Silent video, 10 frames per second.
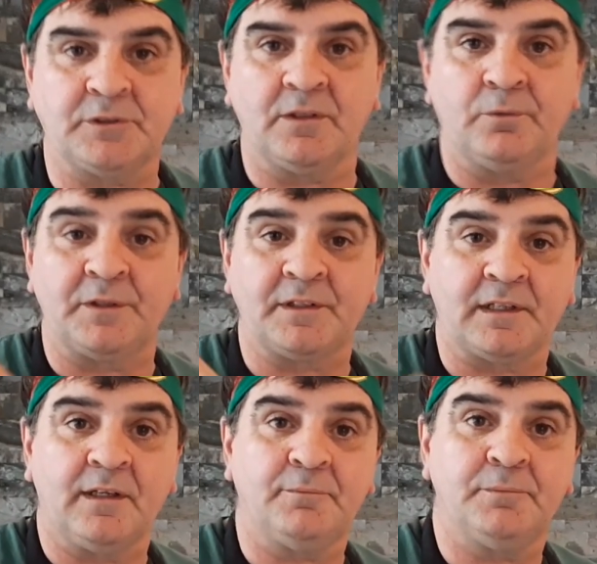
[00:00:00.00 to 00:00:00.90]
have
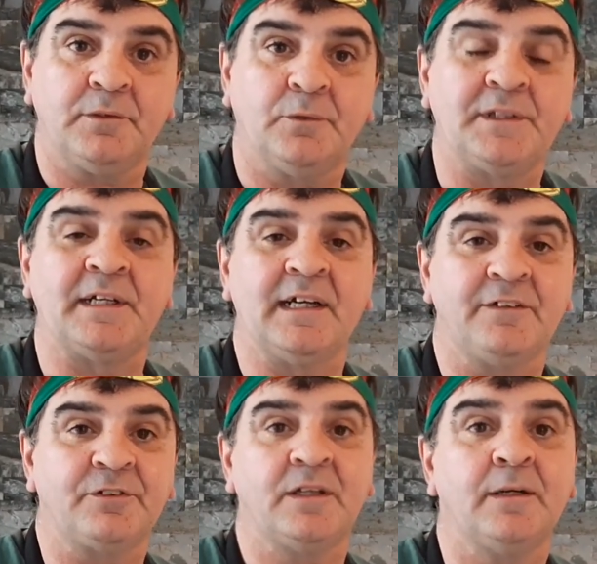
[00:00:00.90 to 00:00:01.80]

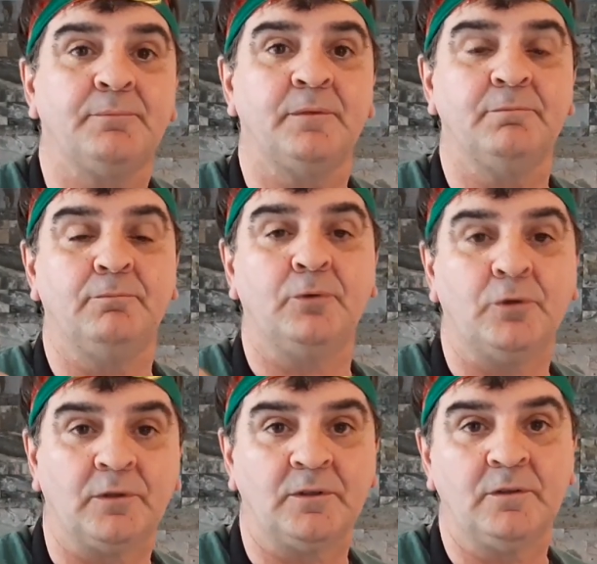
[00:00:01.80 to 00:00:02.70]
1.5 cup
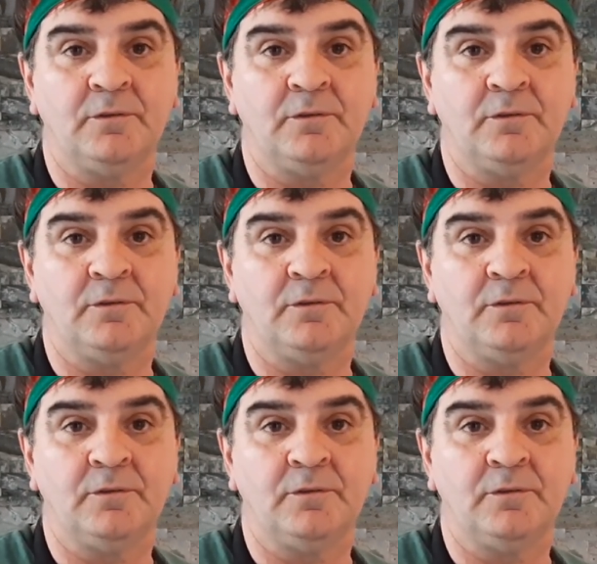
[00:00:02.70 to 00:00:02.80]
more